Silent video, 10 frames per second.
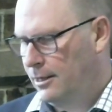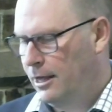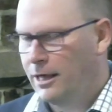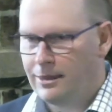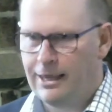
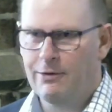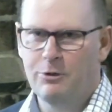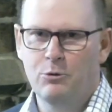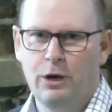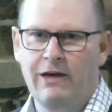And there we
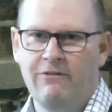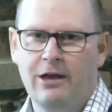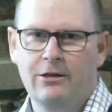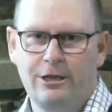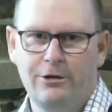will have our
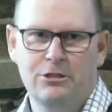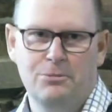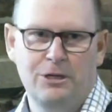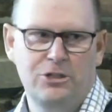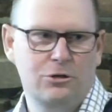clearest
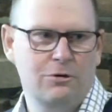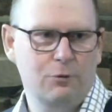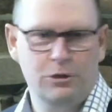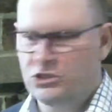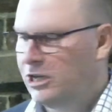picture of
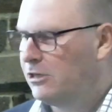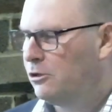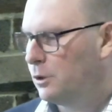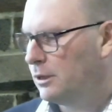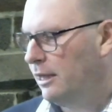what
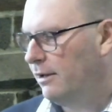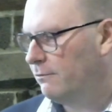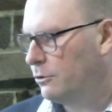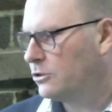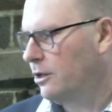genuine love
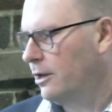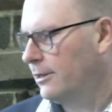looks like.